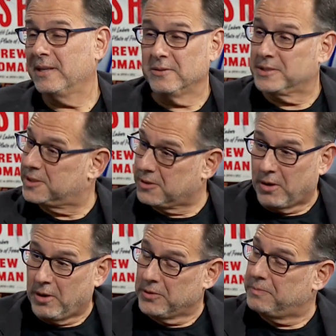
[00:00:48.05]
and looks at
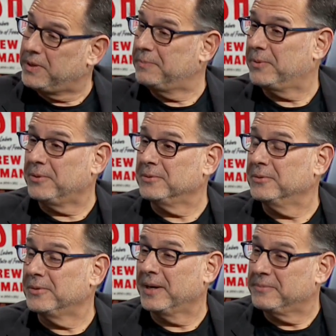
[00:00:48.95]
all the people
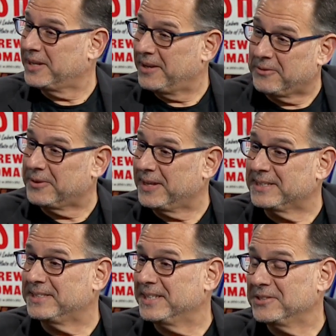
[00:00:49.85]
who come together in
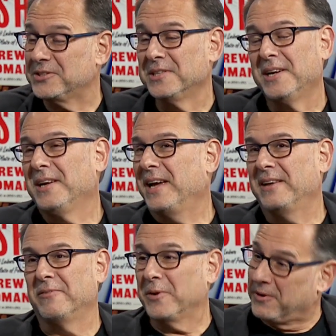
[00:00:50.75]
that dish
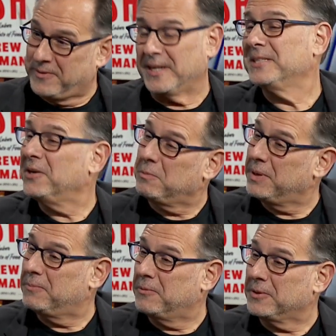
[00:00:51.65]
and very often I tell
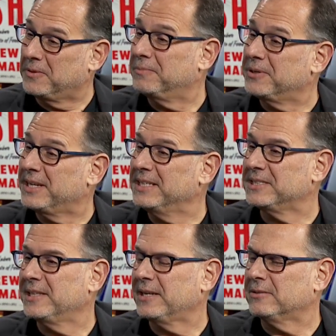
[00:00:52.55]
people what the book
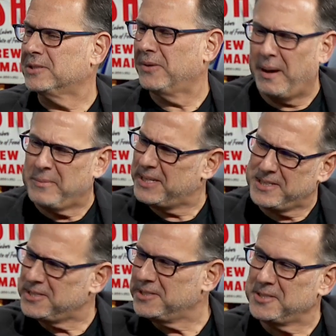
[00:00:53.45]
is, and they go, So, how many
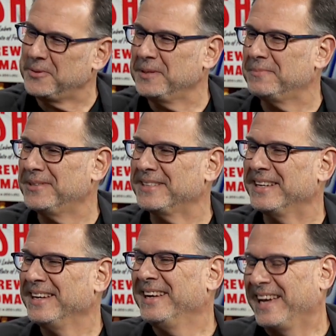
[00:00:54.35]
dishes are in the book?
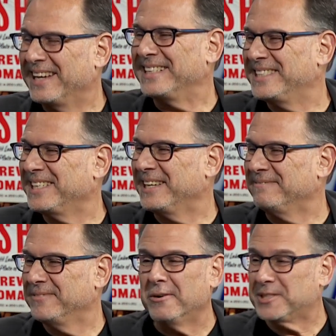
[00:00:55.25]
And I
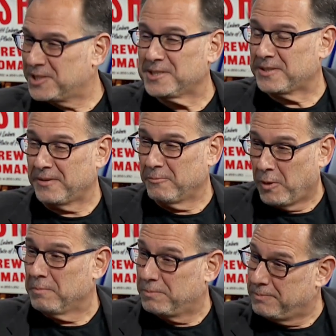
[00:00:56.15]
say, No, it's just
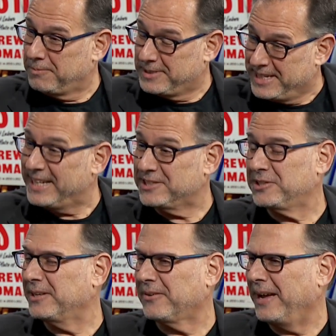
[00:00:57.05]
one
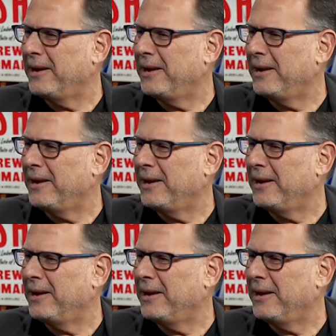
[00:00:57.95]
dish. And they go,